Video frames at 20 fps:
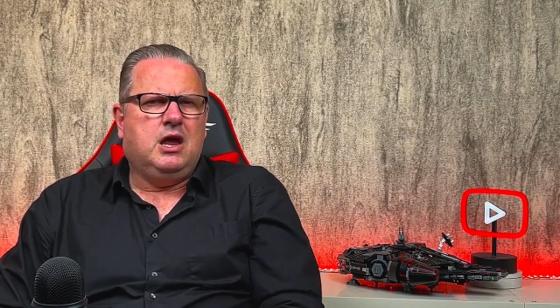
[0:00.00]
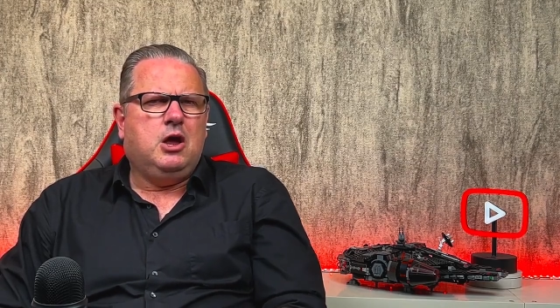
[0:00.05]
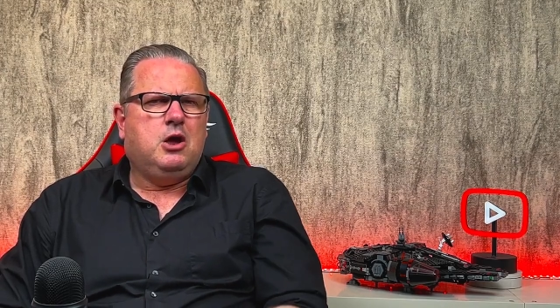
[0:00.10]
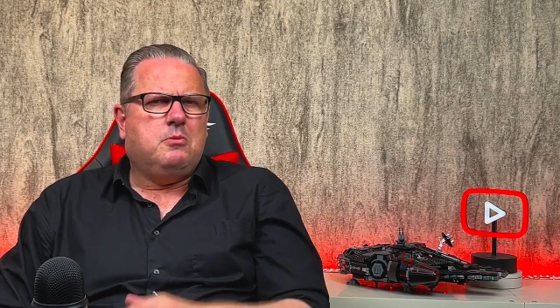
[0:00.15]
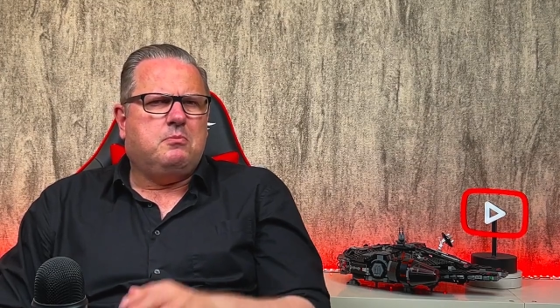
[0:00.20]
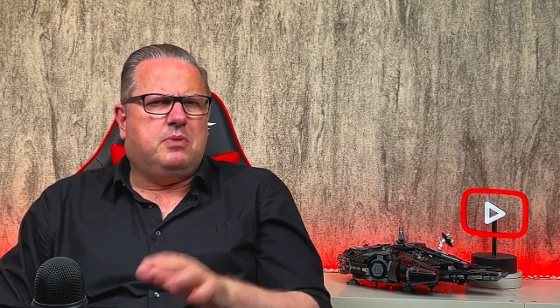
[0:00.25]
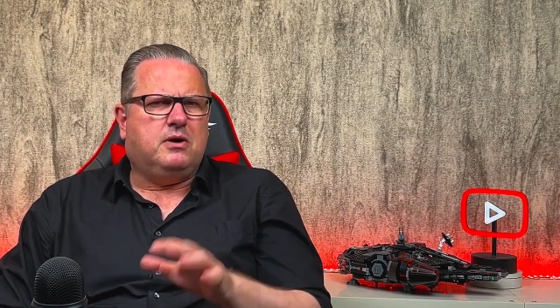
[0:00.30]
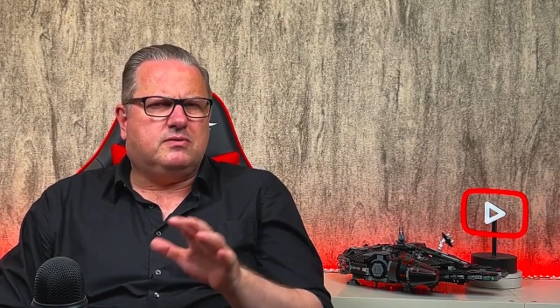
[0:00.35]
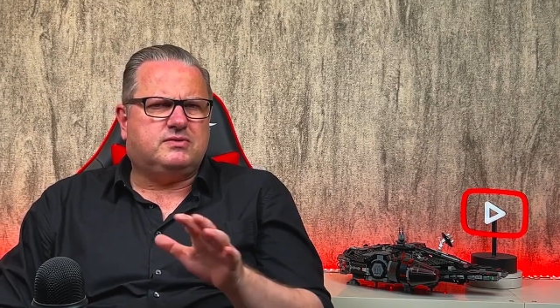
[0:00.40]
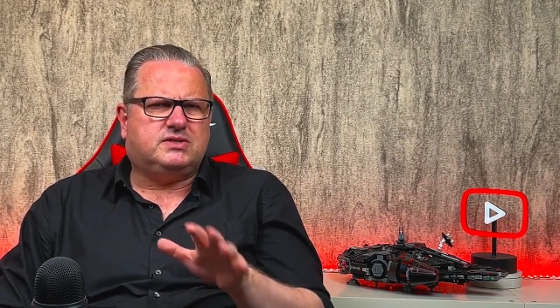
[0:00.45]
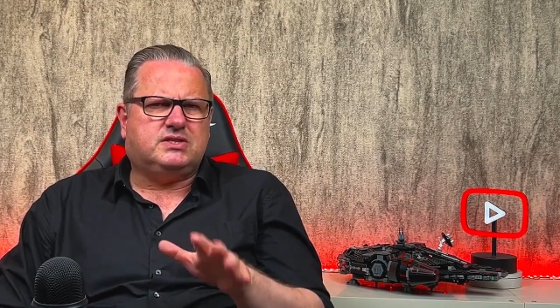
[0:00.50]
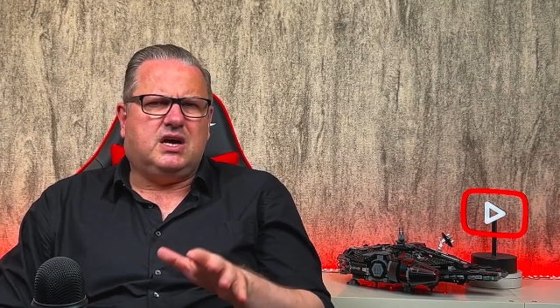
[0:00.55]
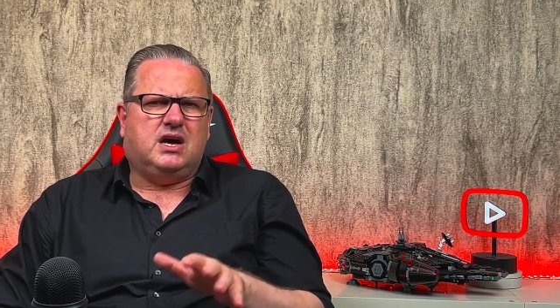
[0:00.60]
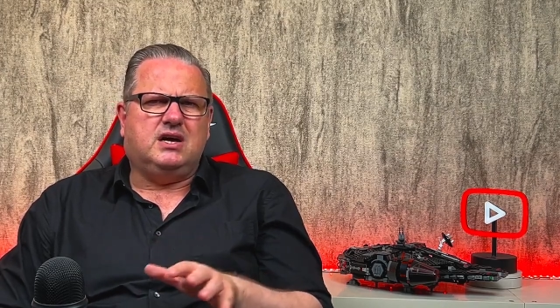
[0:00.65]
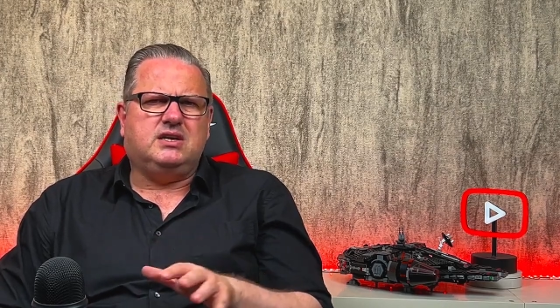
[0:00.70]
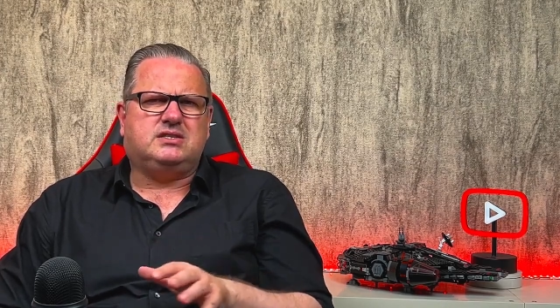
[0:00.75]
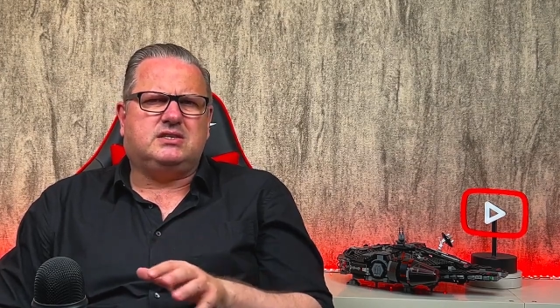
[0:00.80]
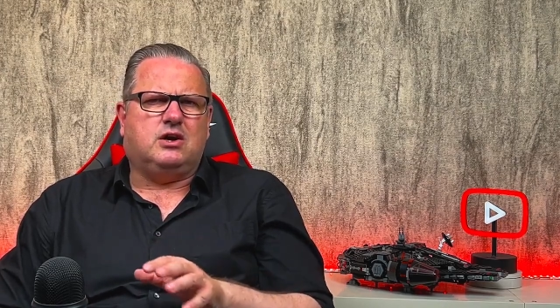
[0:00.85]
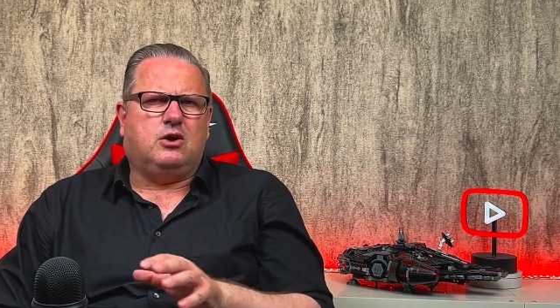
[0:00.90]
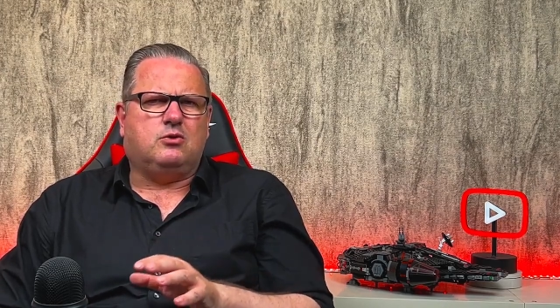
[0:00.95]
Both
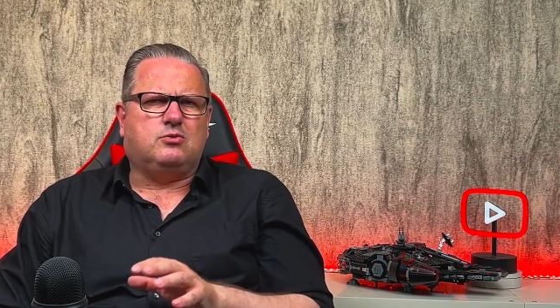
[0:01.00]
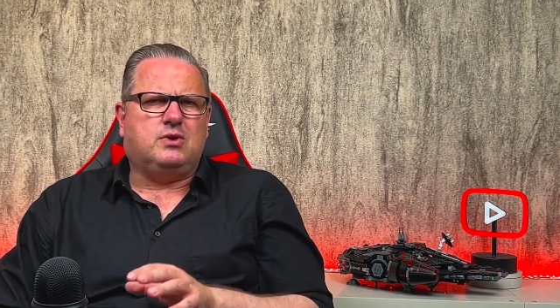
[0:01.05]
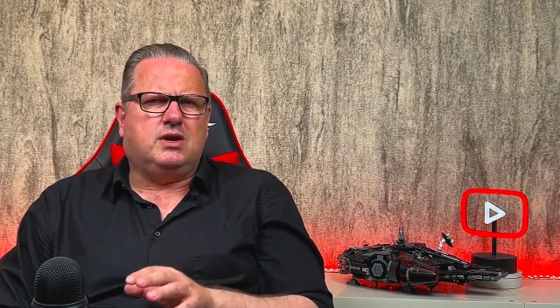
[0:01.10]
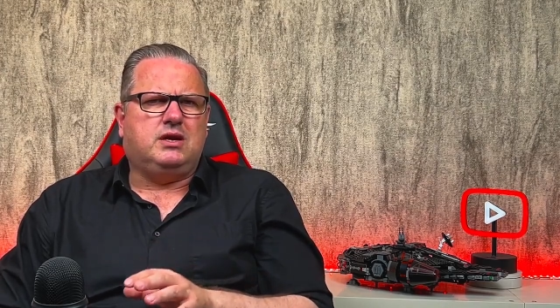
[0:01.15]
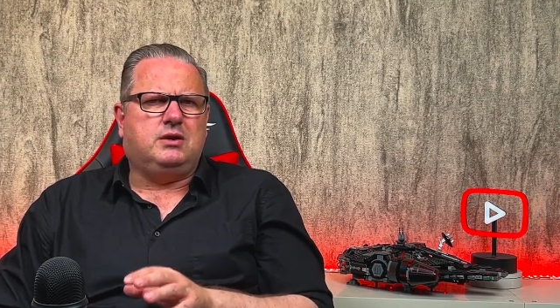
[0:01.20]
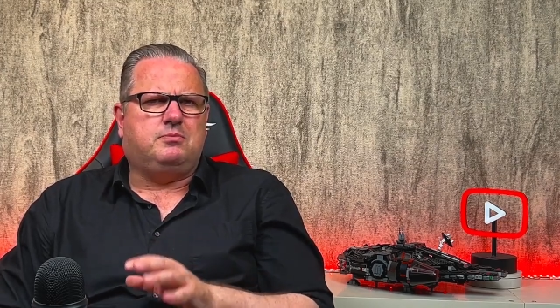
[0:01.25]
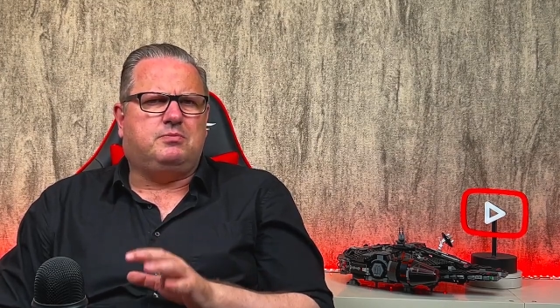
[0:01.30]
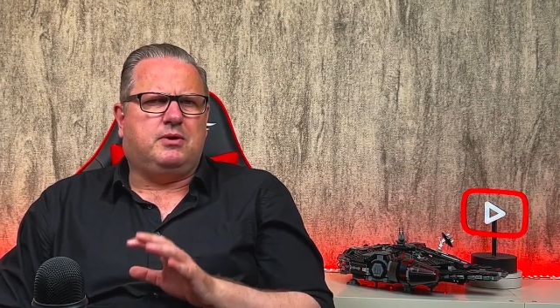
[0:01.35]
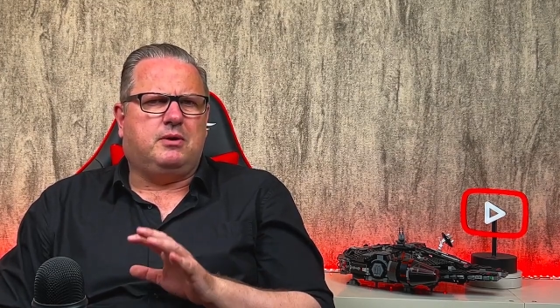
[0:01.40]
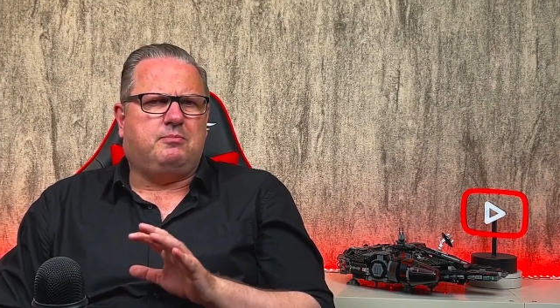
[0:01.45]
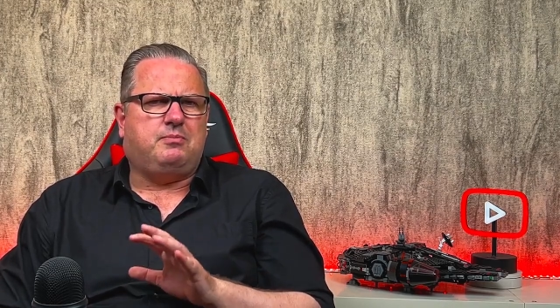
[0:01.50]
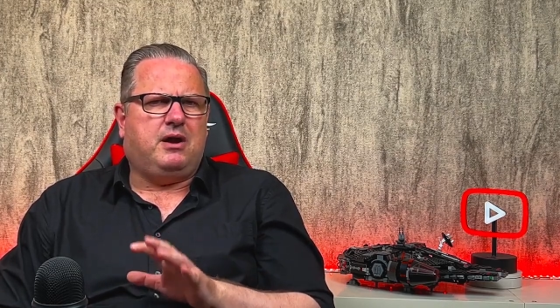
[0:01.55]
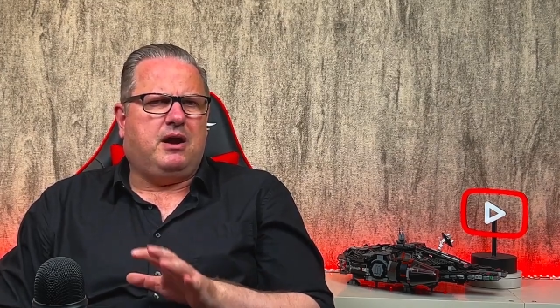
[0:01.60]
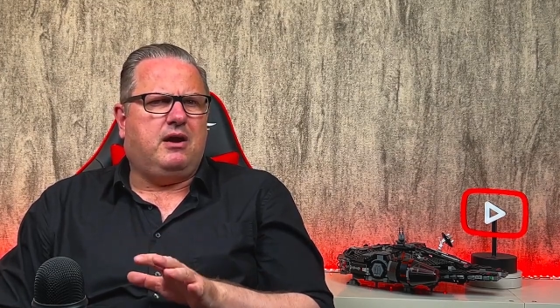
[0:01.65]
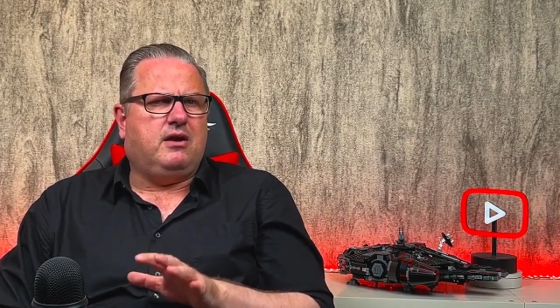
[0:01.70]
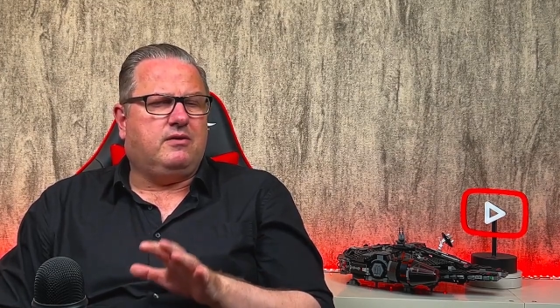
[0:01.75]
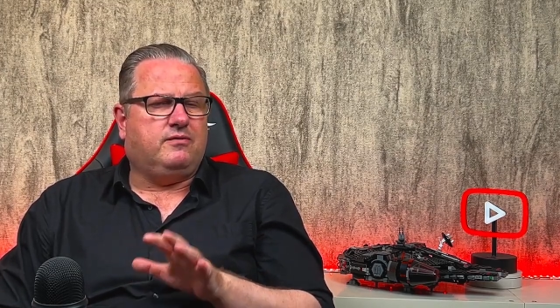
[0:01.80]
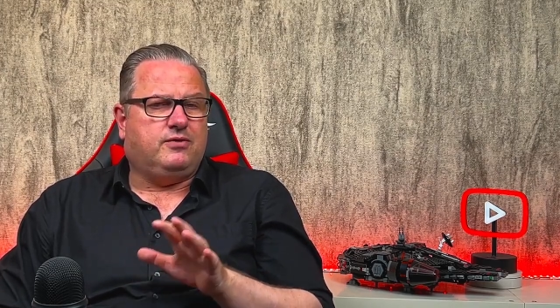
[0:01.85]
sides are already preparing